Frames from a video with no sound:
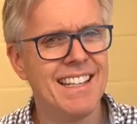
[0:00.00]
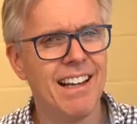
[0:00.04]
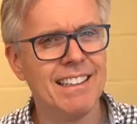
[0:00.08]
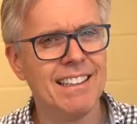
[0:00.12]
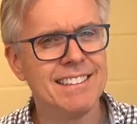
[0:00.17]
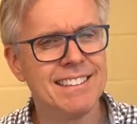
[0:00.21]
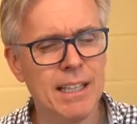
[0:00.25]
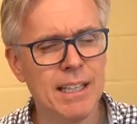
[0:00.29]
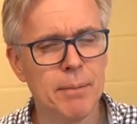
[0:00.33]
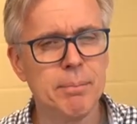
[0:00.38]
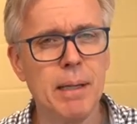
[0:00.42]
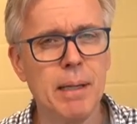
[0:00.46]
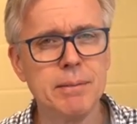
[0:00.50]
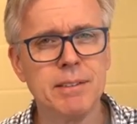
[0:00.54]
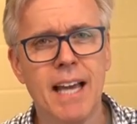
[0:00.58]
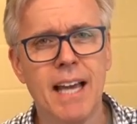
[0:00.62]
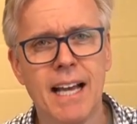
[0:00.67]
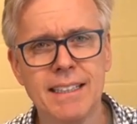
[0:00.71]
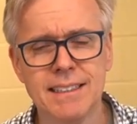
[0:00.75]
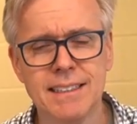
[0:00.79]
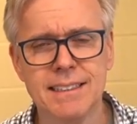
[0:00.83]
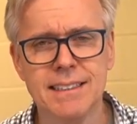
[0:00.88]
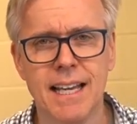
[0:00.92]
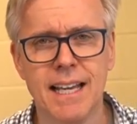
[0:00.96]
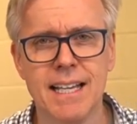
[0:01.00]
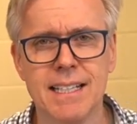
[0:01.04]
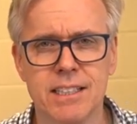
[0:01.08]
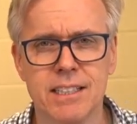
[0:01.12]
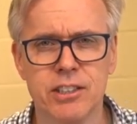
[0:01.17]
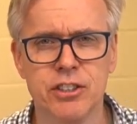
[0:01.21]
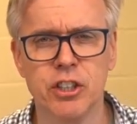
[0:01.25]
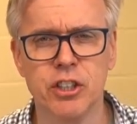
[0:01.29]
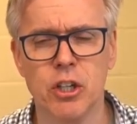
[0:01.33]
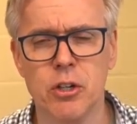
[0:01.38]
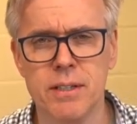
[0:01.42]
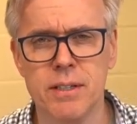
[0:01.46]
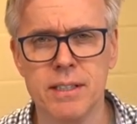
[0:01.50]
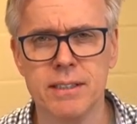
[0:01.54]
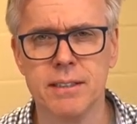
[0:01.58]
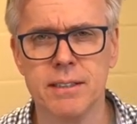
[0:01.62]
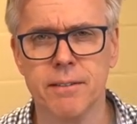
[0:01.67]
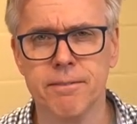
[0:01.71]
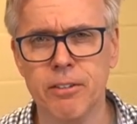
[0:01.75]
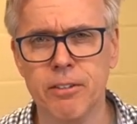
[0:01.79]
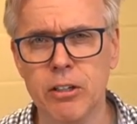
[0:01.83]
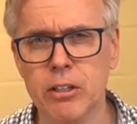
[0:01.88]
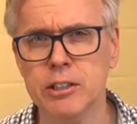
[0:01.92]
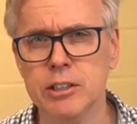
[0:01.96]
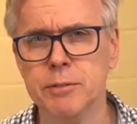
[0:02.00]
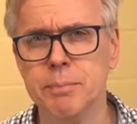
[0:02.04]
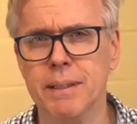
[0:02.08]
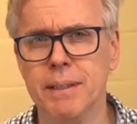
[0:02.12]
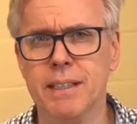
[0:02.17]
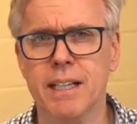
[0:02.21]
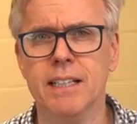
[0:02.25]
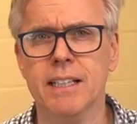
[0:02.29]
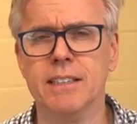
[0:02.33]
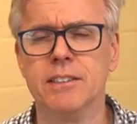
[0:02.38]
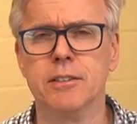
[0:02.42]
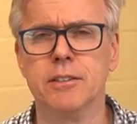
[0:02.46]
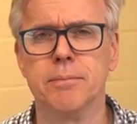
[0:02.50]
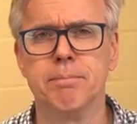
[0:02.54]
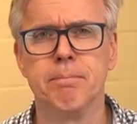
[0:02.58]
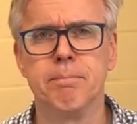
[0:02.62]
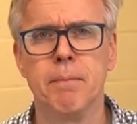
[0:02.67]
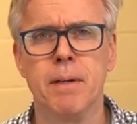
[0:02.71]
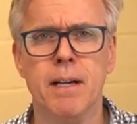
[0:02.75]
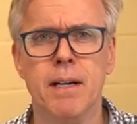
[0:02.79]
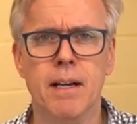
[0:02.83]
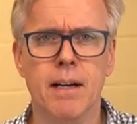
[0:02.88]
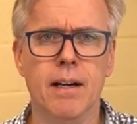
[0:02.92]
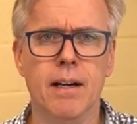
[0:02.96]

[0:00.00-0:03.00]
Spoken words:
Now, I sometimes hesitate to show this at first because